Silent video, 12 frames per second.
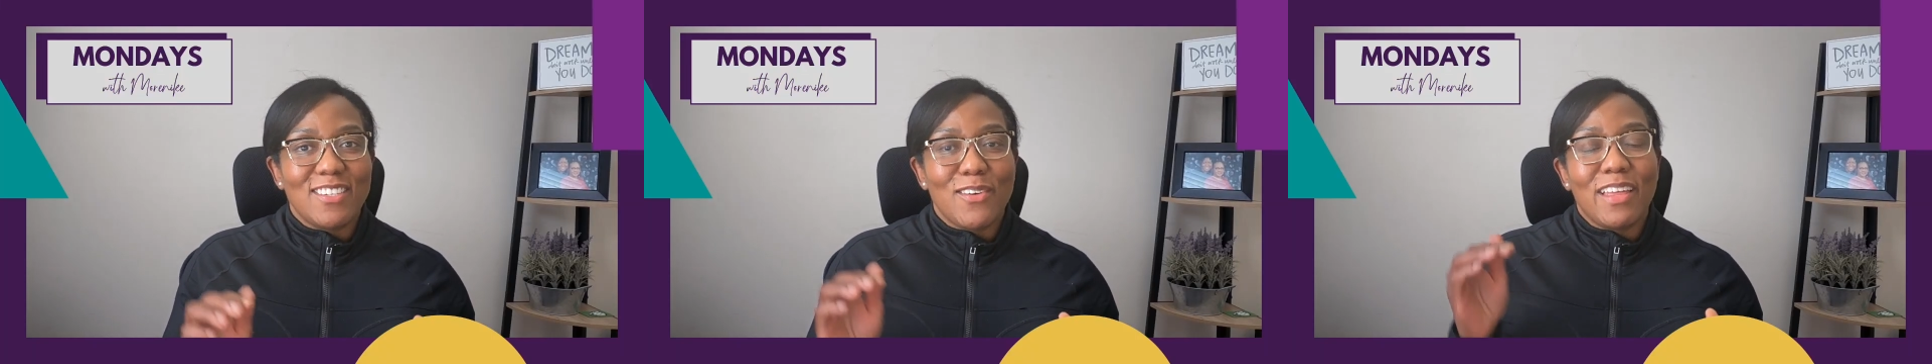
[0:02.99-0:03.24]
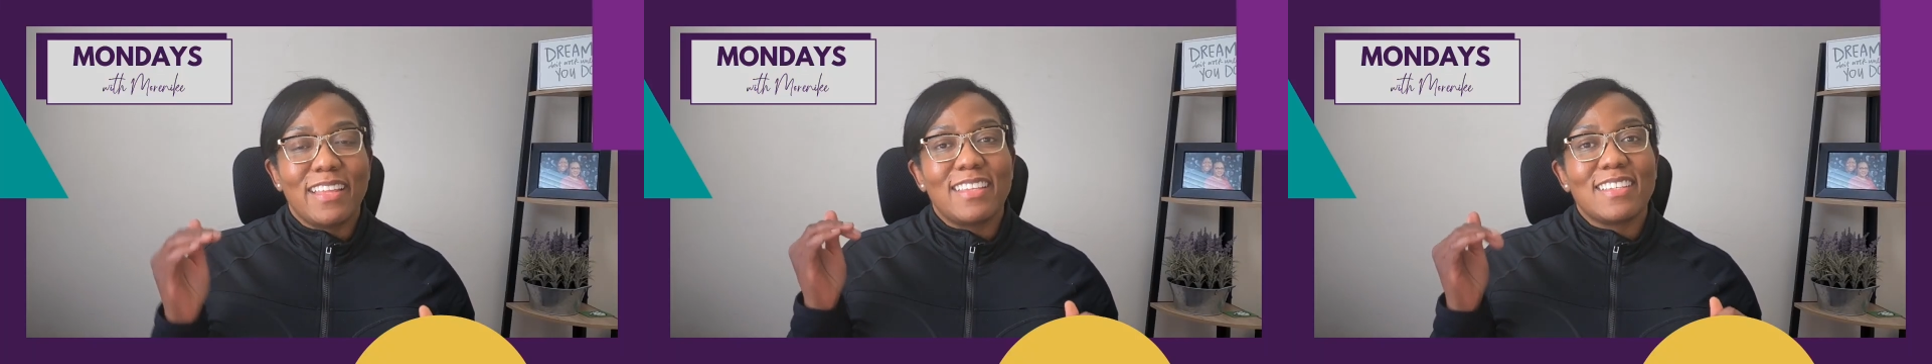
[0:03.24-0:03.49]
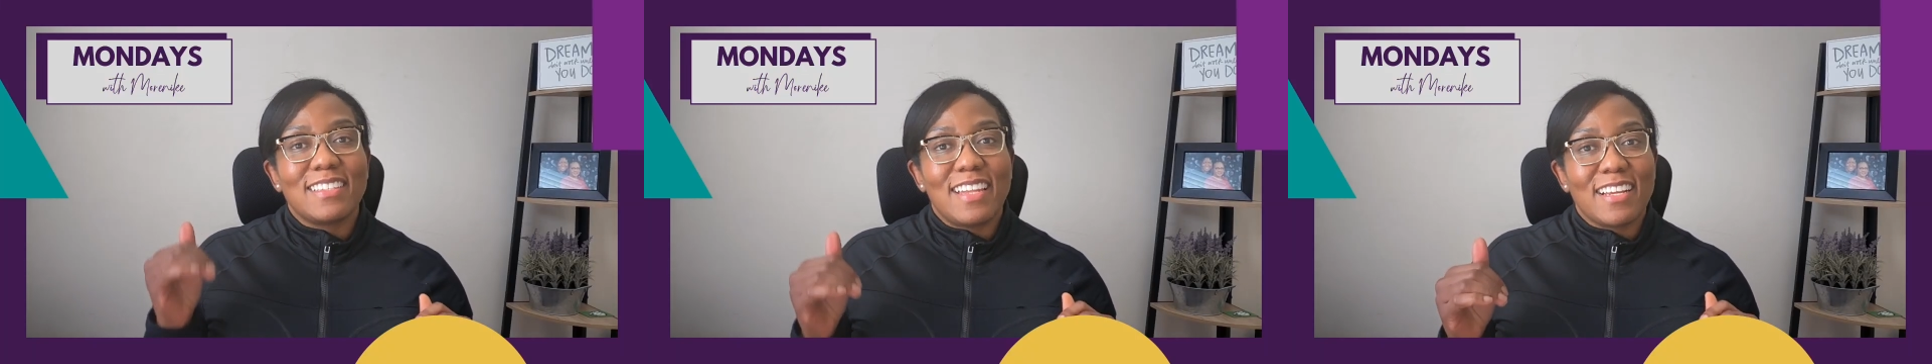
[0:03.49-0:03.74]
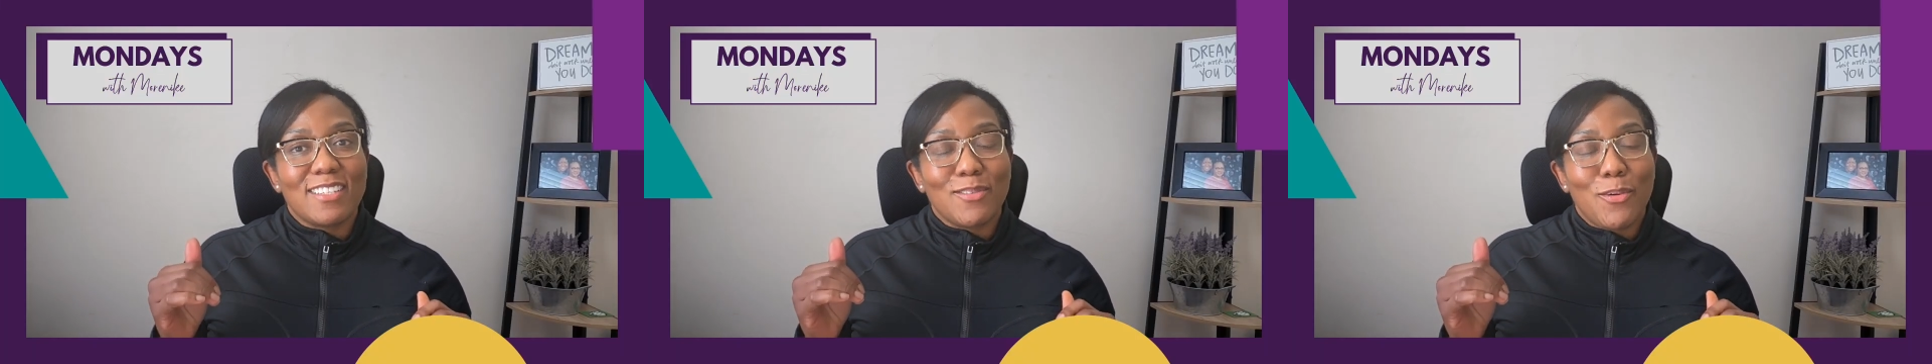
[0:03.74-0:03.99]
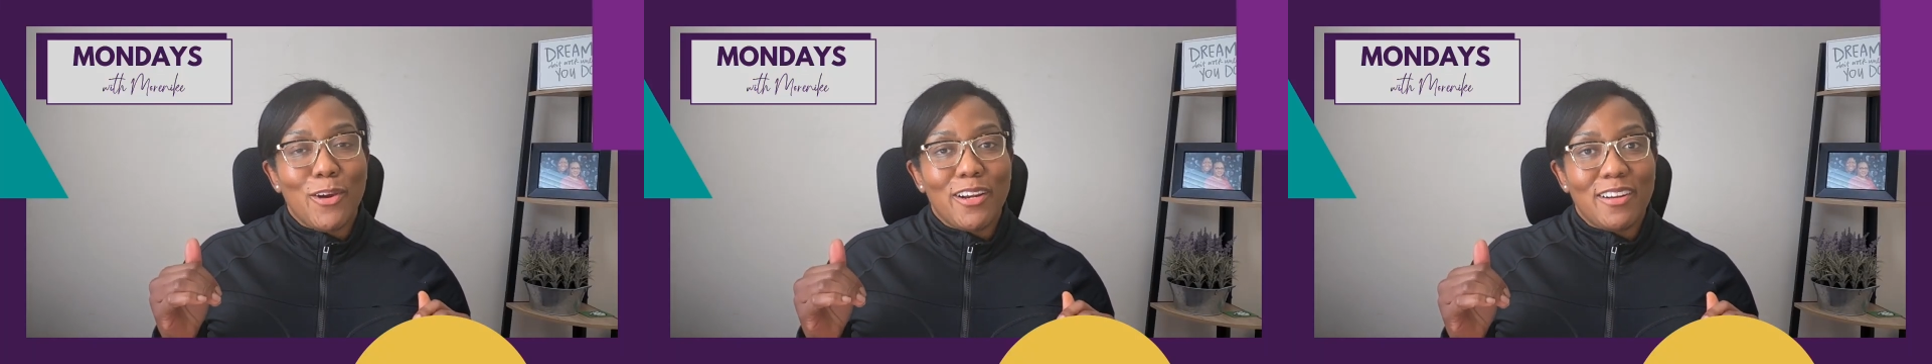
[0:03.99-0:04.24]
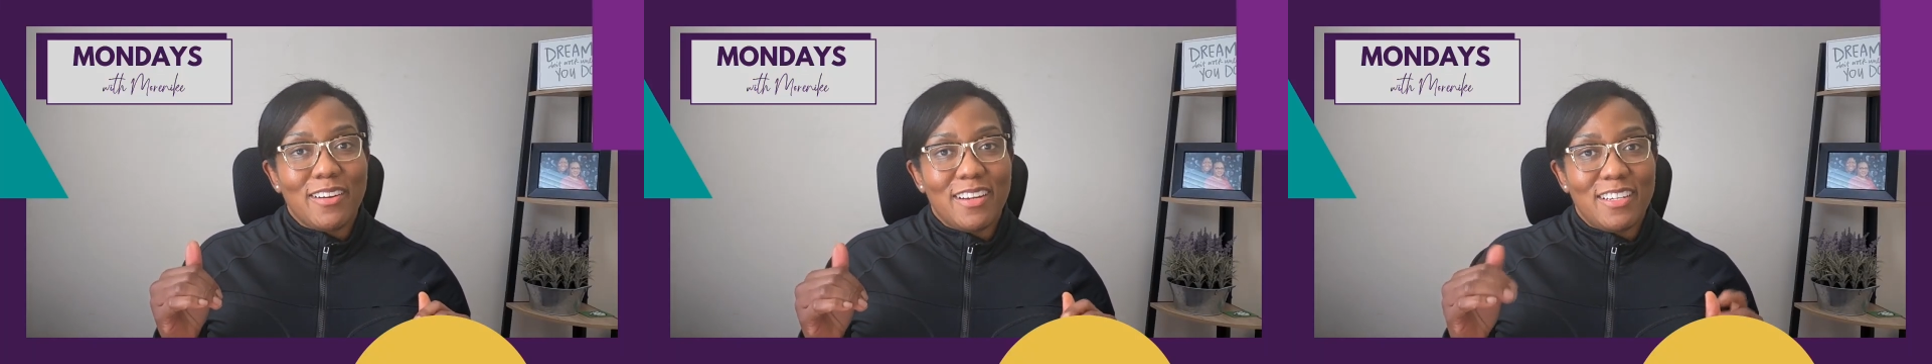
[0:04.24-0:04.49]
so that this next
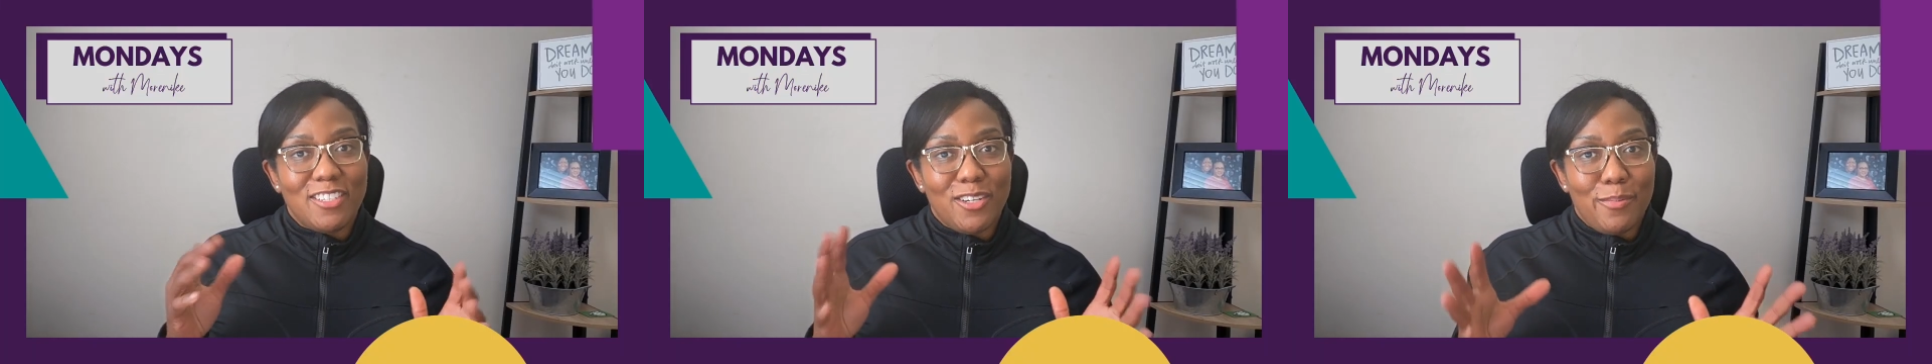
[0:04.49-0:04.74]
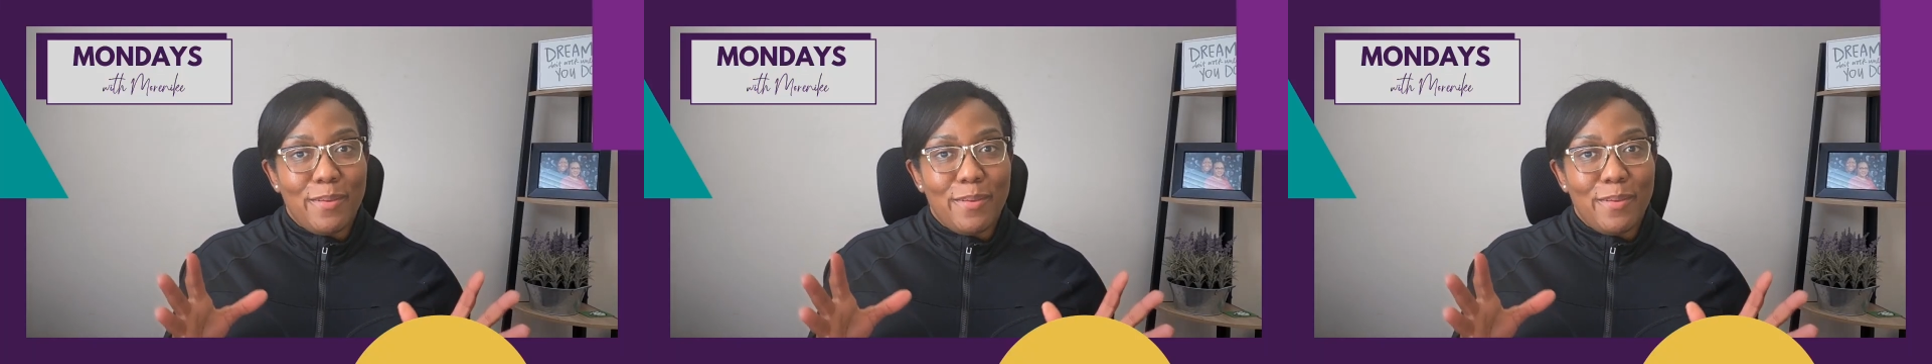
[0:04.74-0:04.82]
quarter is your